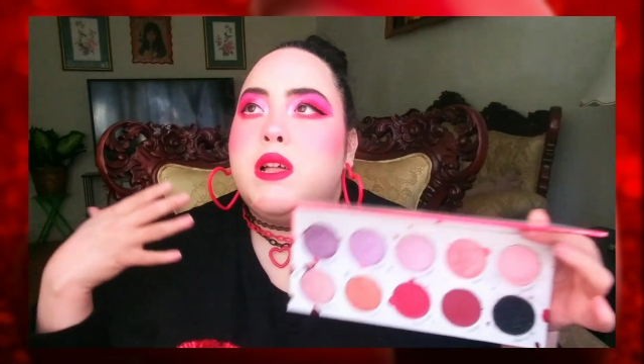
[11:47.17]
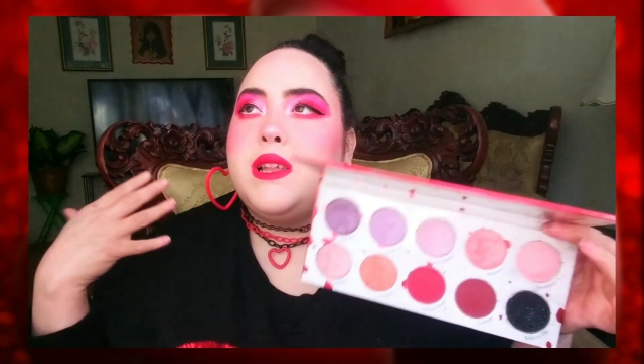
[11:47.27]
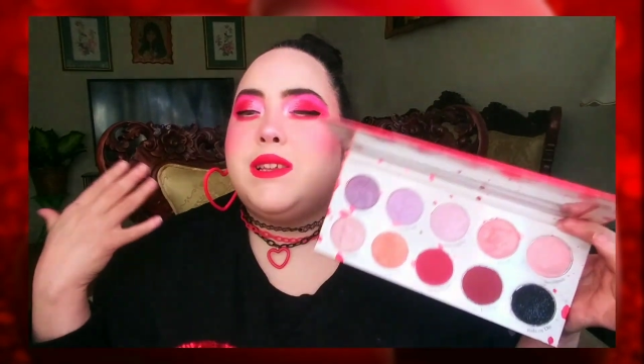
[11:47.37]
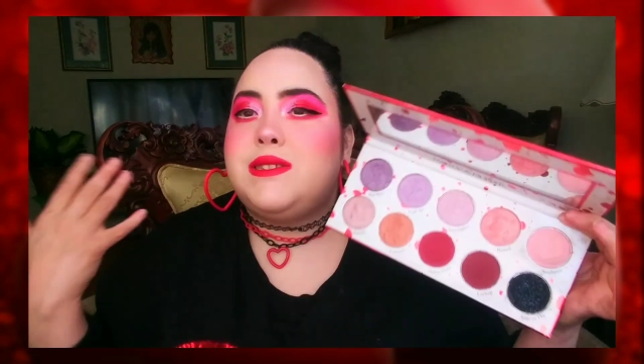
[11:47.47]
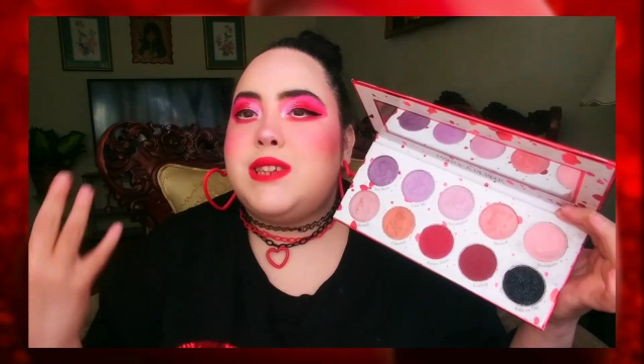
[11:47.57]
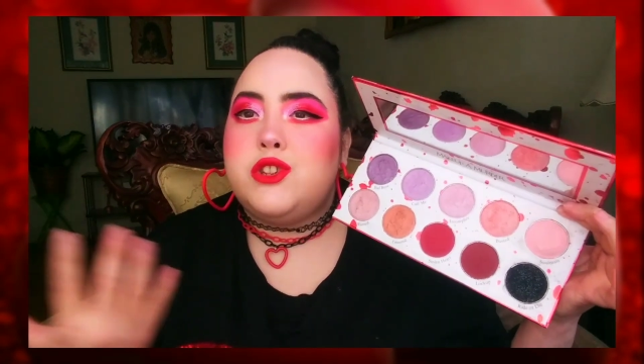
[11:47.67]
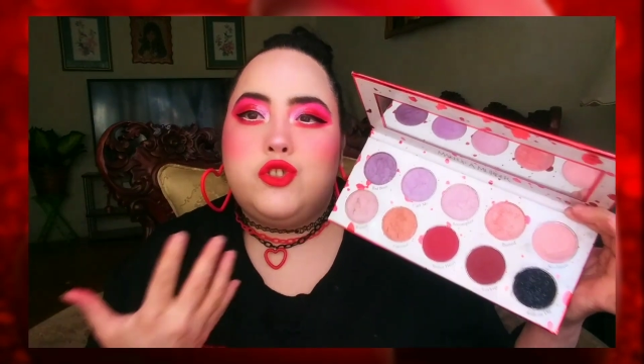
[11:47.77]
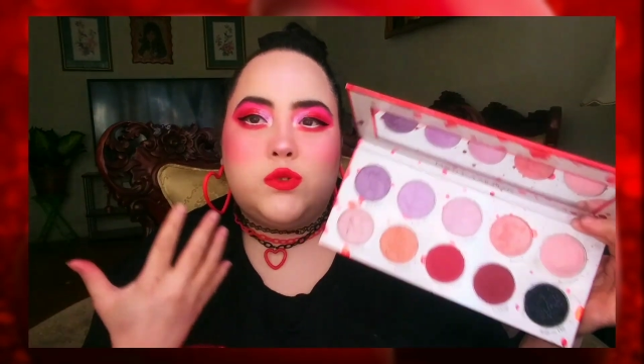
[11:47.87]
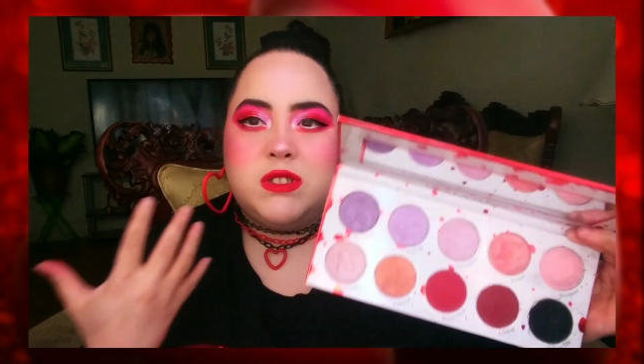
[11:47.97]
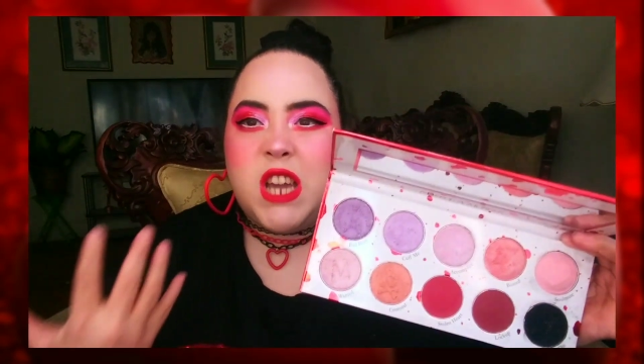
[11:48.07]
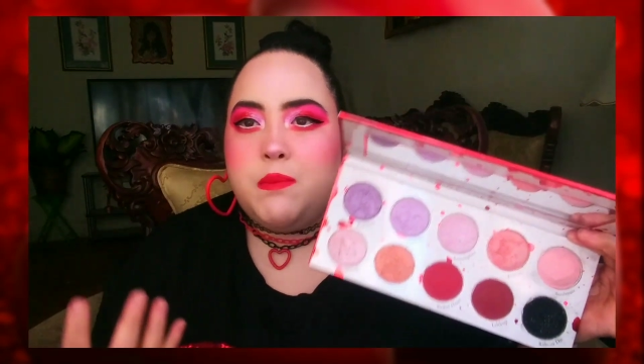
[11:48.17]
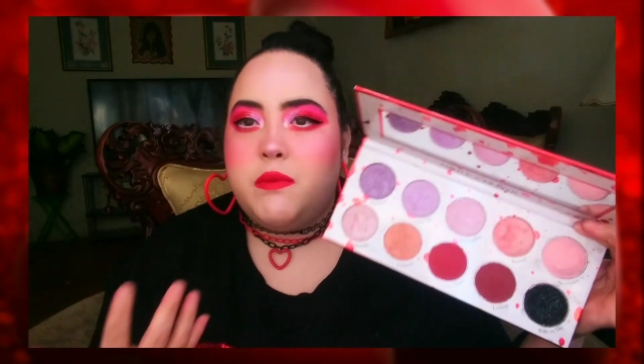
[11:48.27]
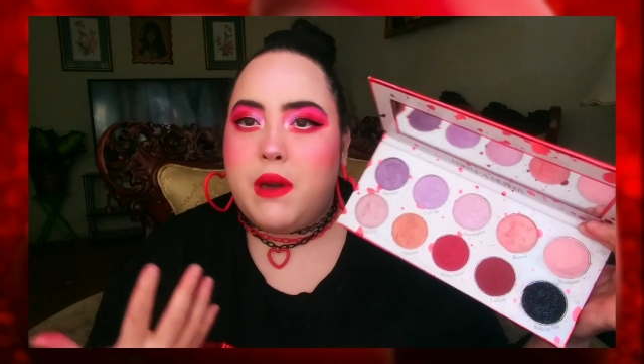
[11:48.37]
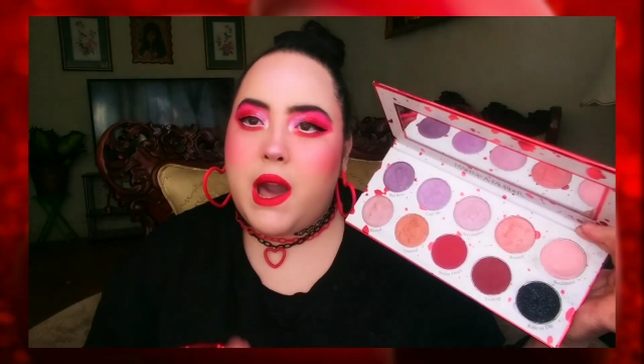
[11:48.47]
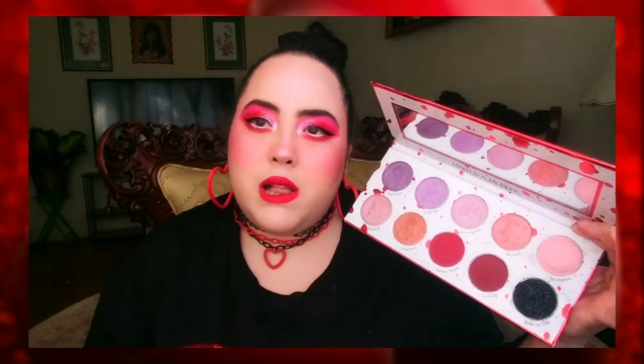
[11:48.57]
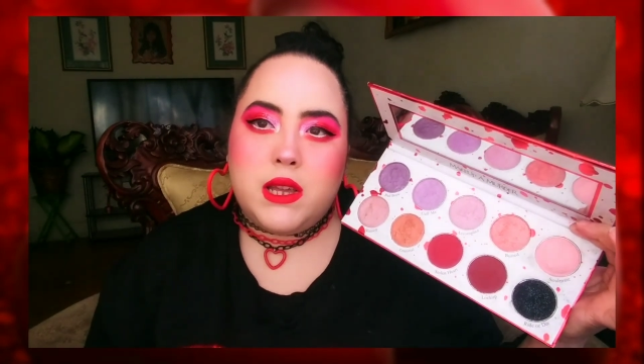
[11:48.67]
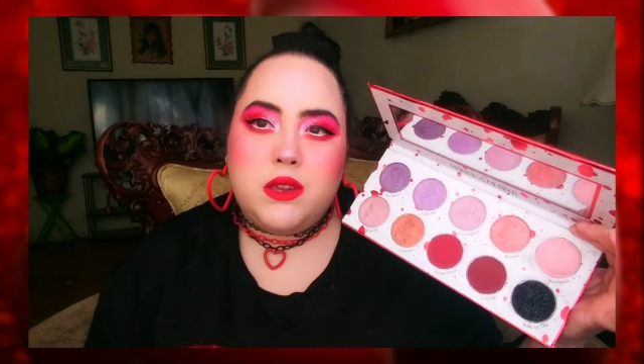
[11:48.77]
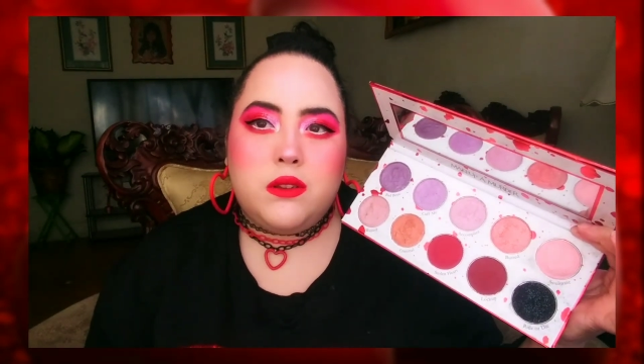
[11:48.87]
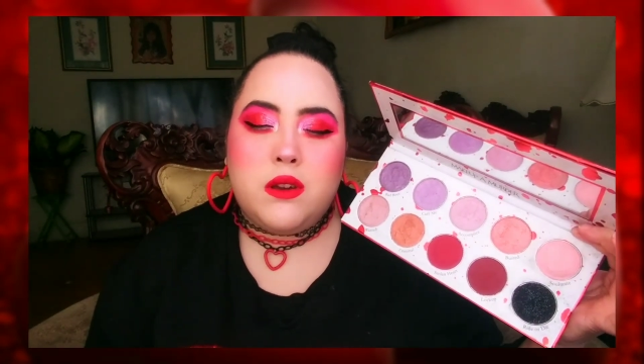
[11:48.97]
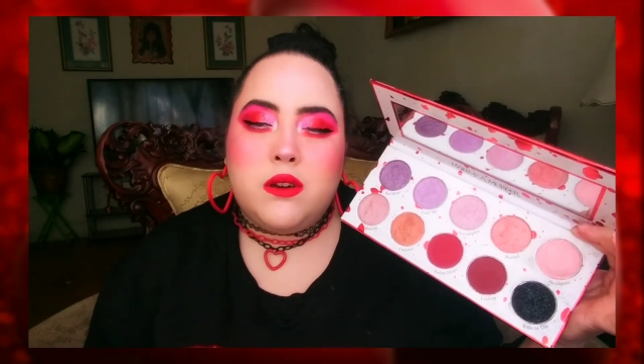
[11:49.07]
like, sensual type of palette,
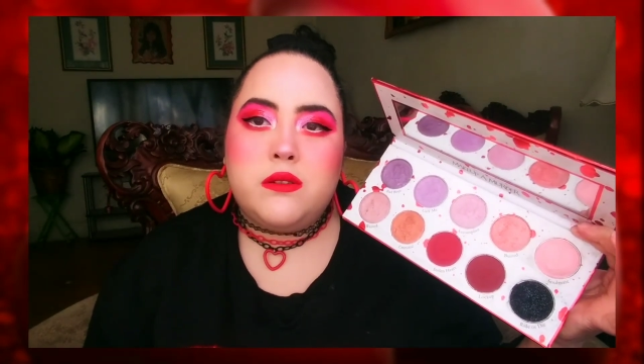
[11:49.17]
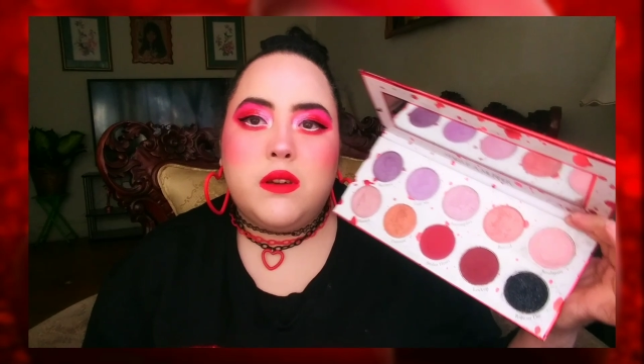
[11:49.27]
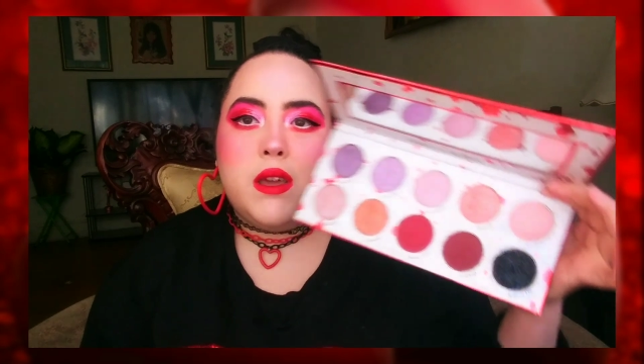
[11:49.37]
you know.